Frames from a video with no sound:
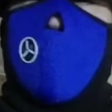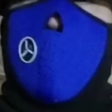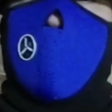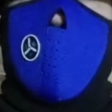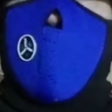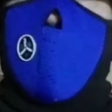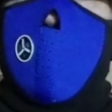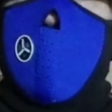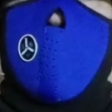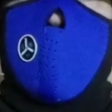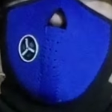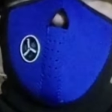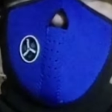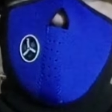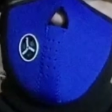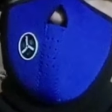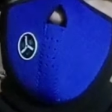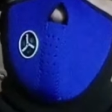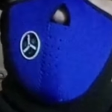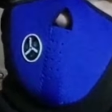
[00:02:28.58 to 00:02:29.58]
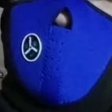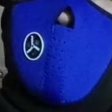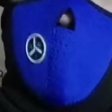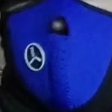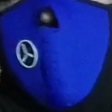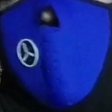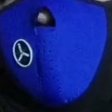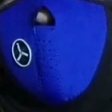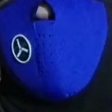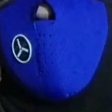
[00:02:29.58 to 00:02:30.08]
behind it is the
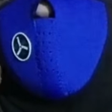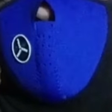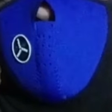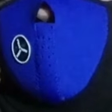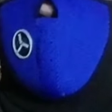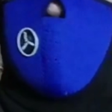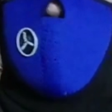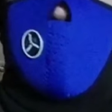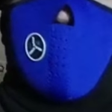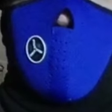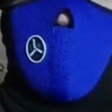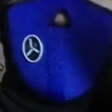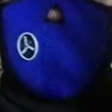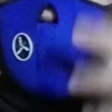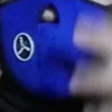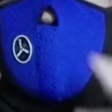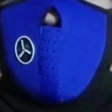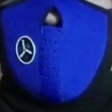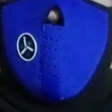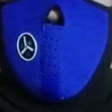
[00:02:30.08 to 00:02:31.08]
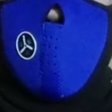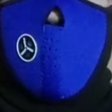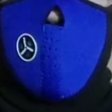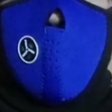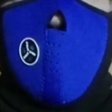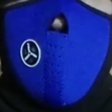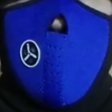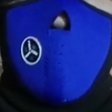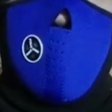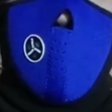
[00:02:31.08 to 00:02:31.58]
light that you see shining
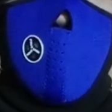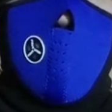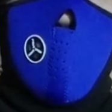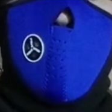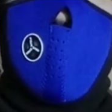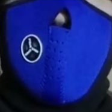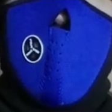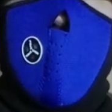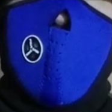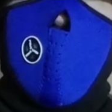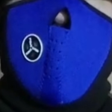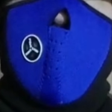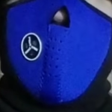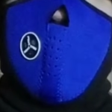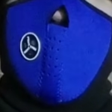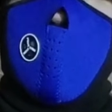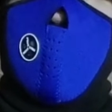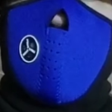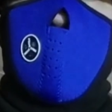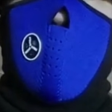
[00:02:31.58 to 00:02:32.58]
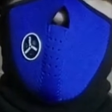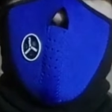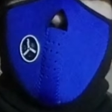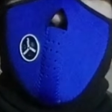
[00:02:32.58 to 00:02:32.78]
on me, as well